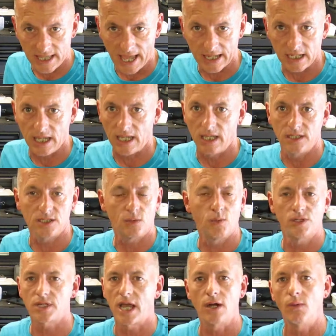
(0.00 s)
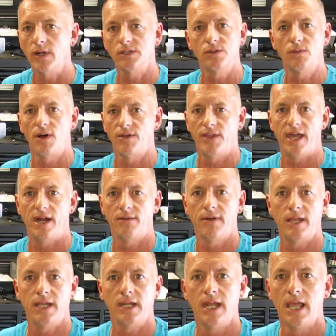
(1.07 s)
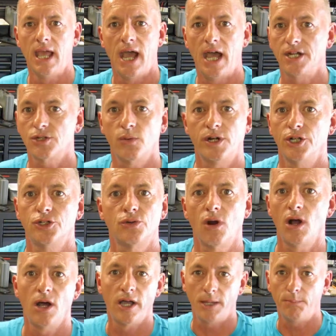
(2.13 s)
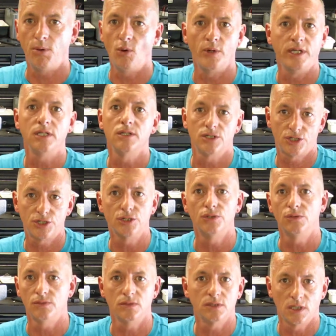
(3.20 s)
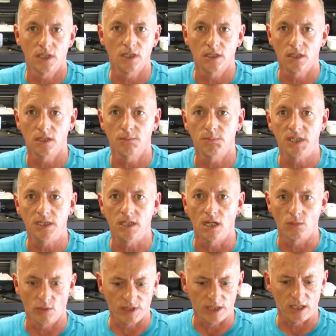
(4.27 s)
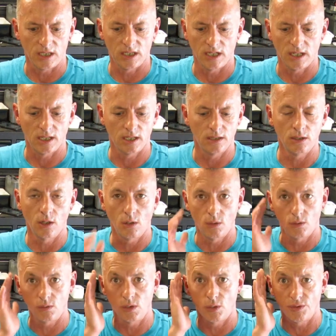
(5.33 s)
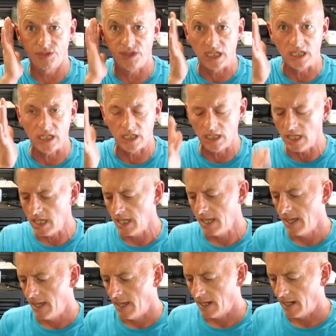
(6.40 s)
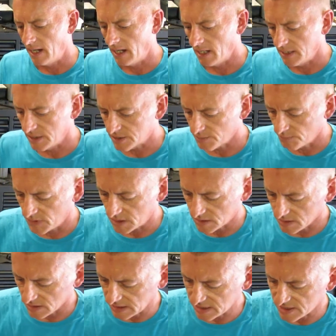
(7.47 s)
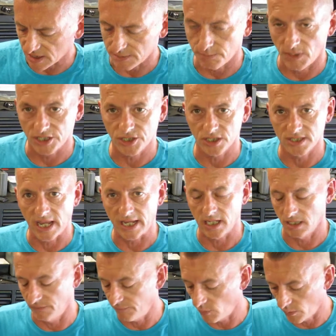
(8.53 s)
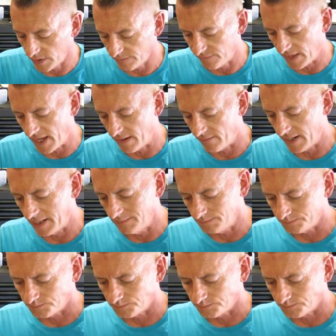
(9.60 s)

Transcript: that case, which I don't want to do all that, right? I just want to draw, point, shoot, and be done with it. No thinking, is at least as much as I can avoid of that, right?